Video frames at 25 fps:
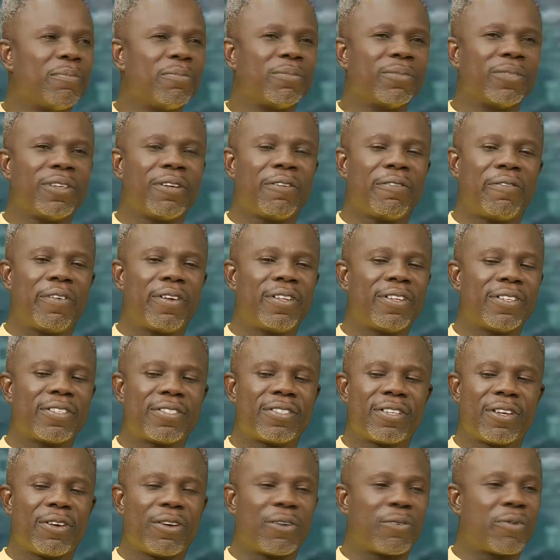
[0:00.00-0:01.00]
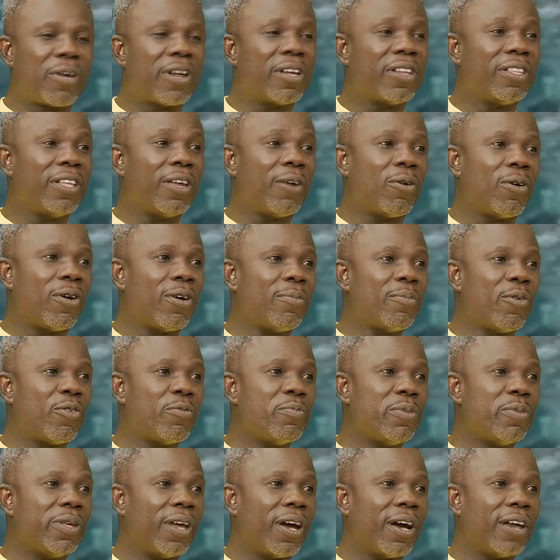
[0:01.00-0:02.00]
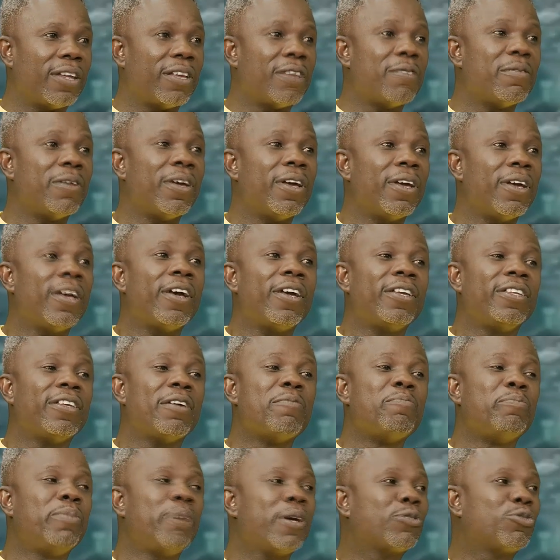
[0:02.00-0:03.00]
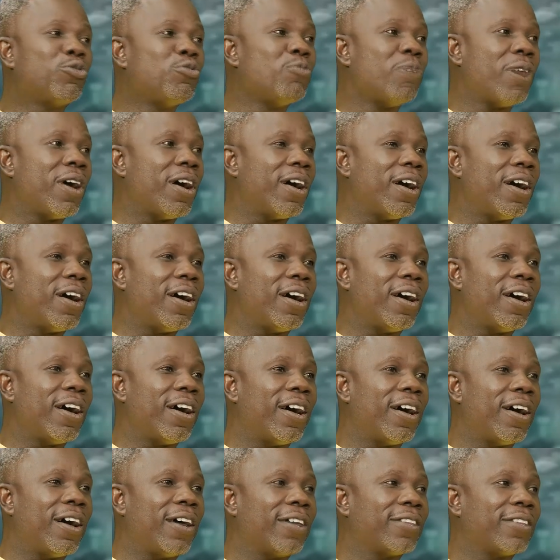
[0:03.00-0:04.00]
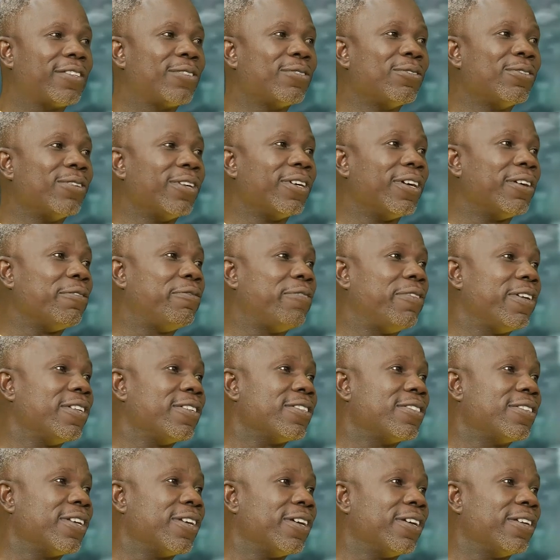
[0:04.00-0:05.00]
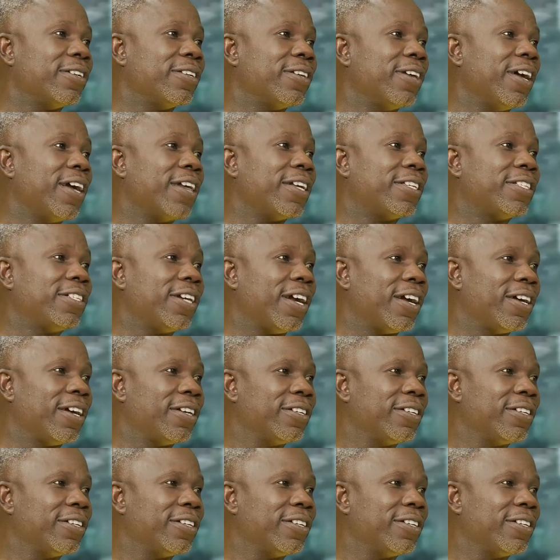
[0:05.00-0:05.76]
A friend is saying, "When they were home, be you bet to a friend is saying, Echa,